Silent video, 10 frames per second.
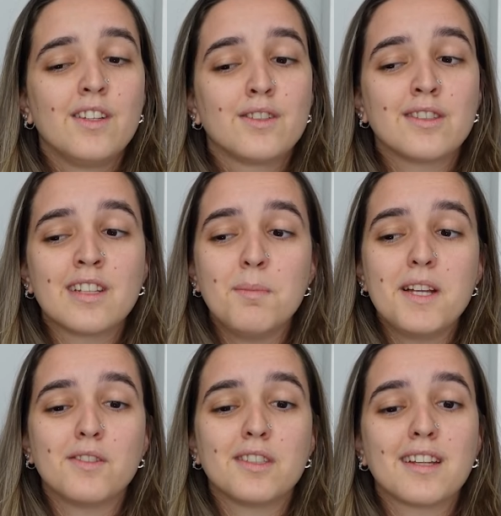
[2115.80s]
So it's gonna be
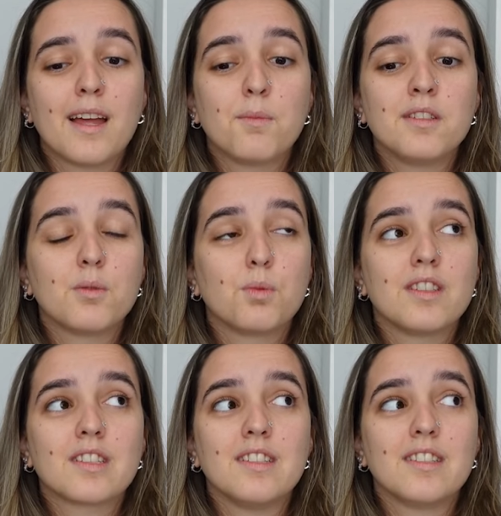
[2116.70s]
interesting. I wonder
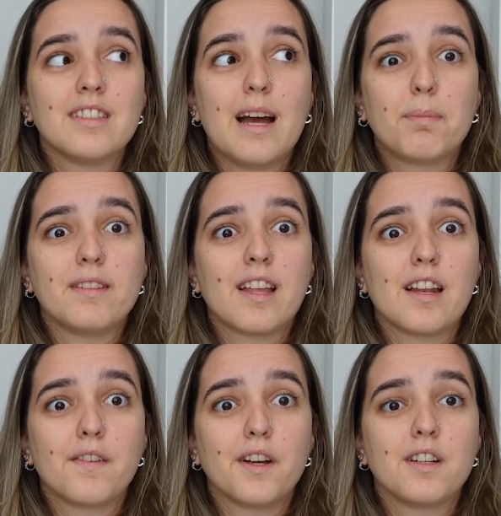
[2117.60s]
what's gonna snap inside
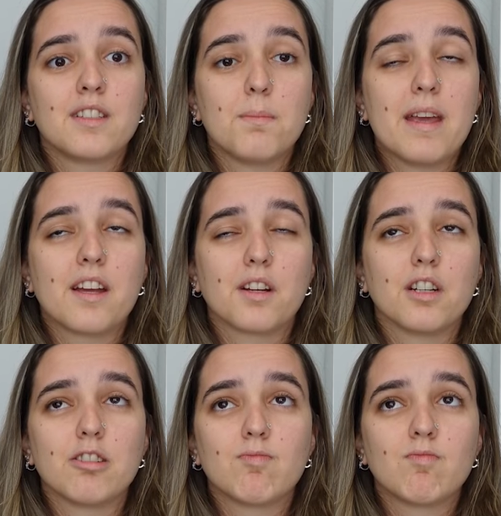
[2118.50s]
of her to make
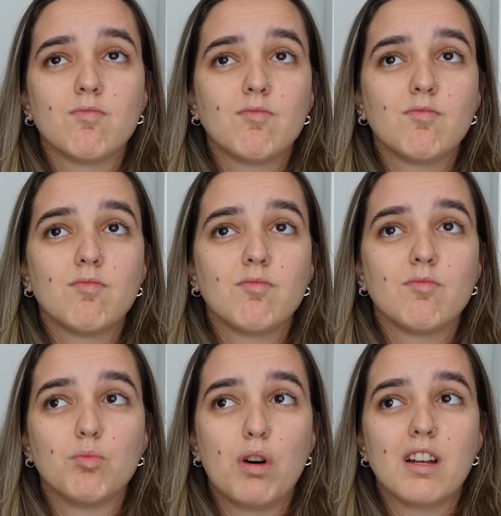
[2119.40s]
her
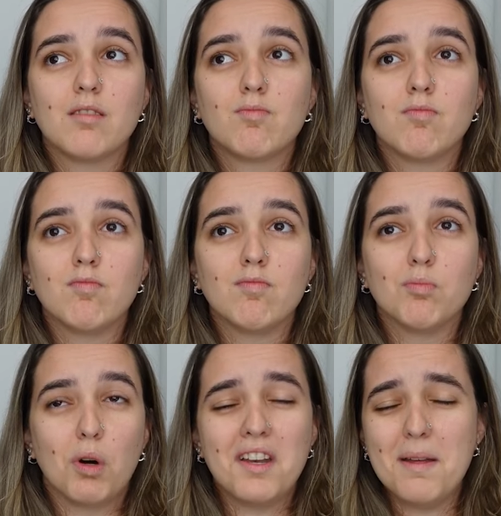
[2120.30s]
want
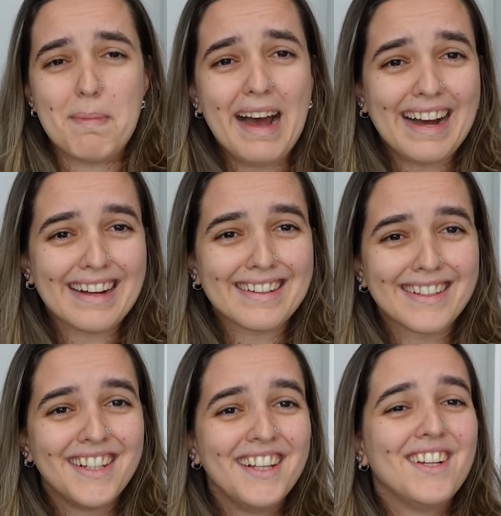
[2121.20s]
him back.
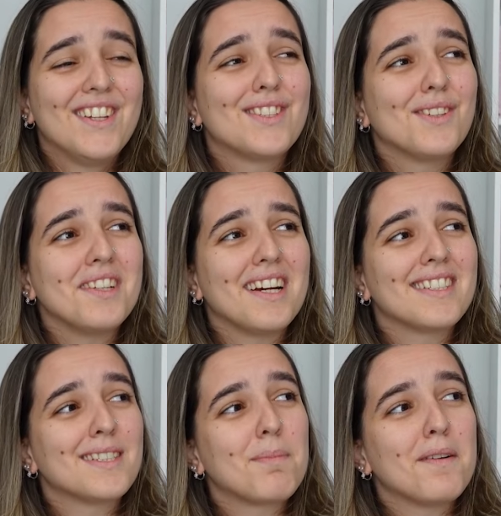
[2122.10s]
So
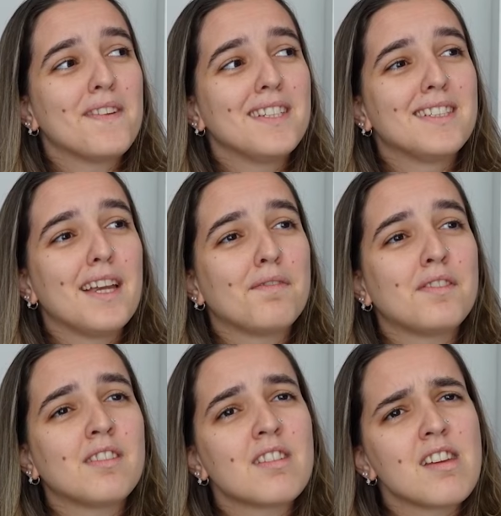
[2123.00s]
yes, Buffy's
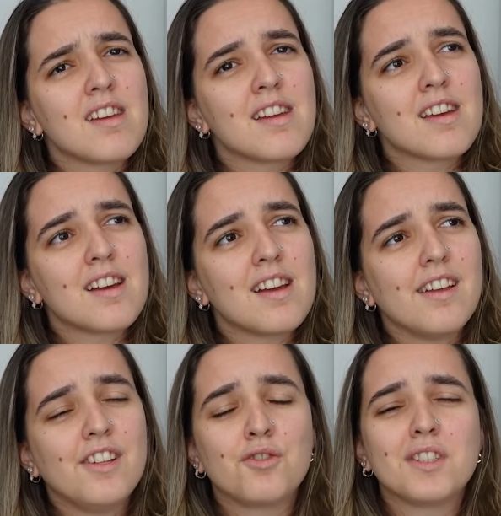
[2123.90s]
definitely
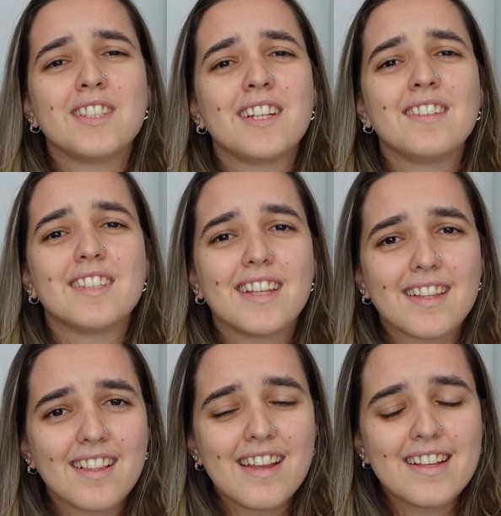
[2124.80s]
interesting, to say
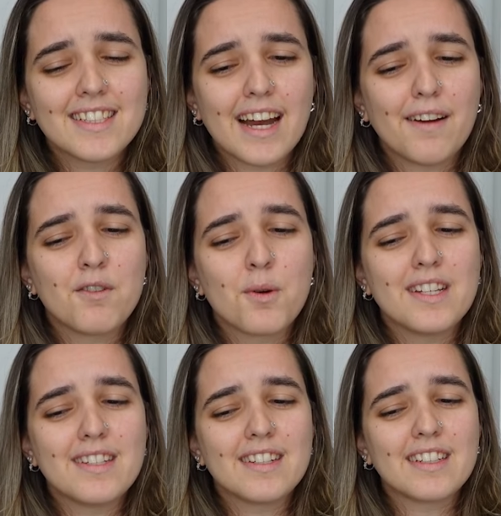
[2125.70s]
the least. I have no
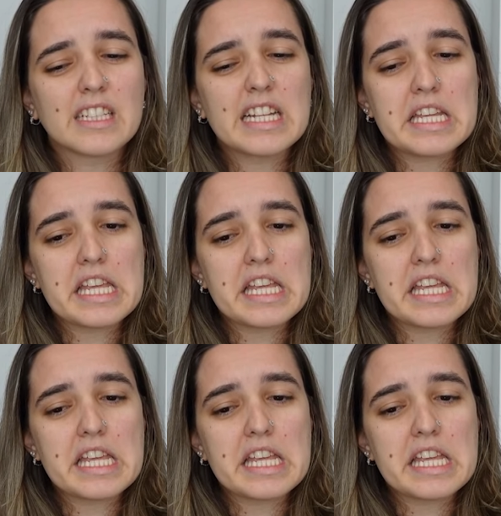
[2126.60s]
idea